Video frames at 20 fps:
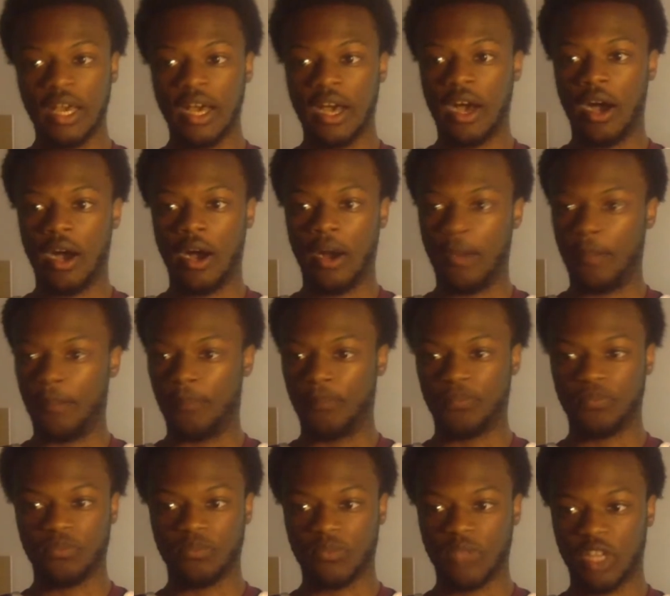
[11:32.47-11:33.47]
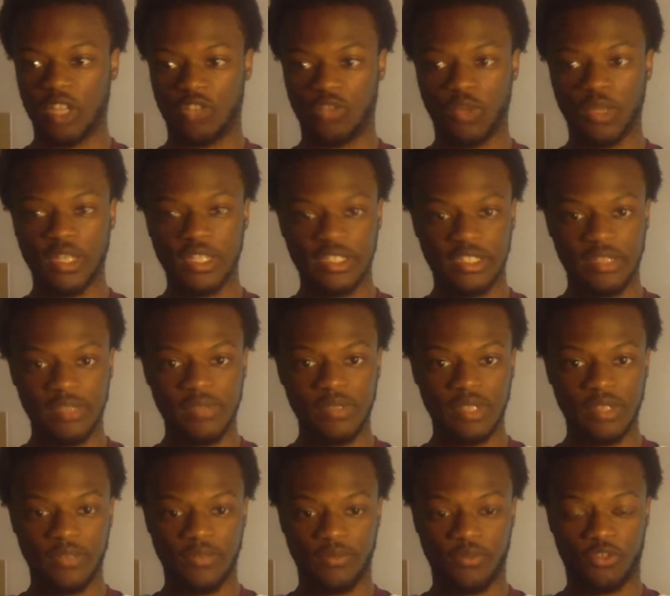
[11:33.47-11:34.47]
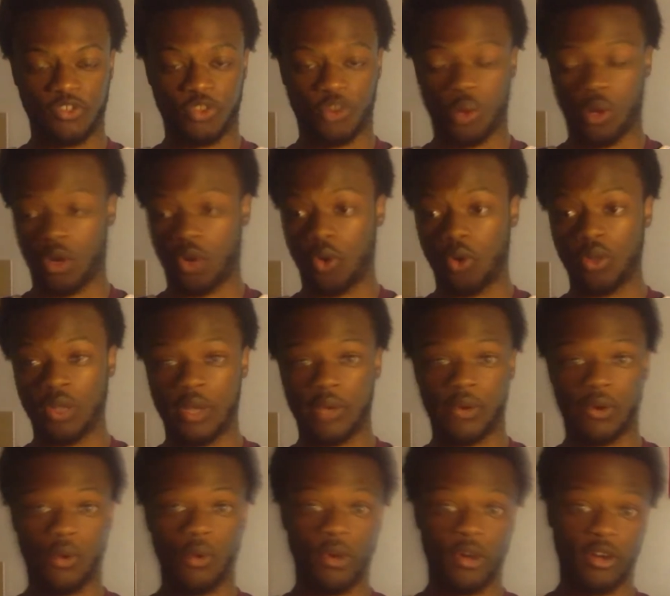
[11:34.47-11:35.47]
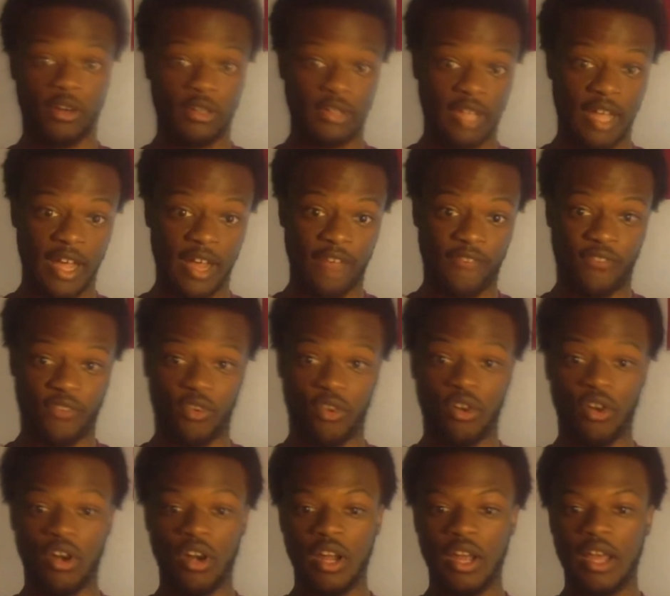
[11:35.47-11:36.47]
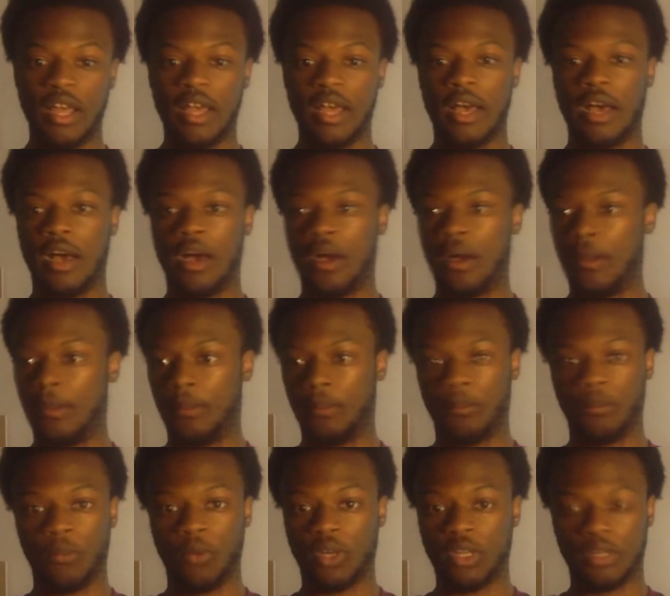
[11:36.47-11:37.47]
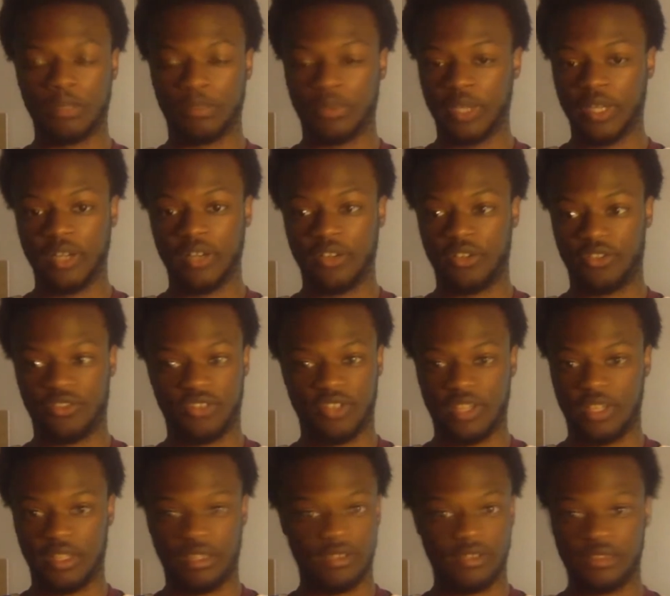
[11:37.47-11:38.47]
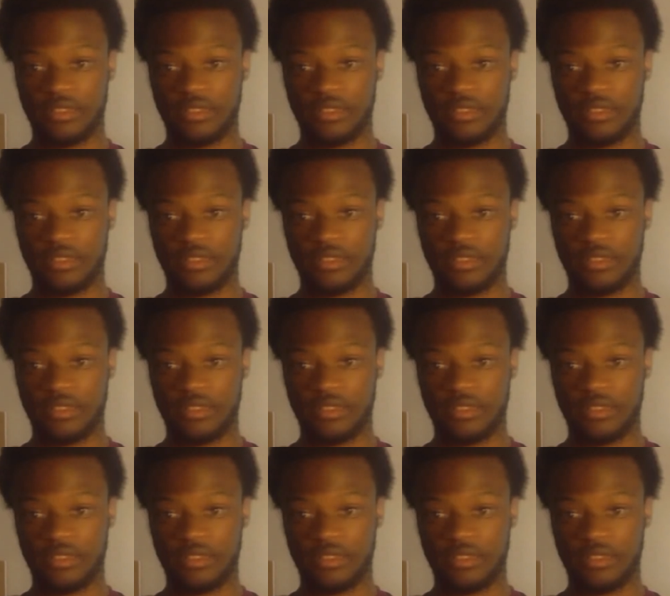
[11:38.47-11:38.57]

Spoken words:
as well as even the short goal I recorded on live for one of the players. And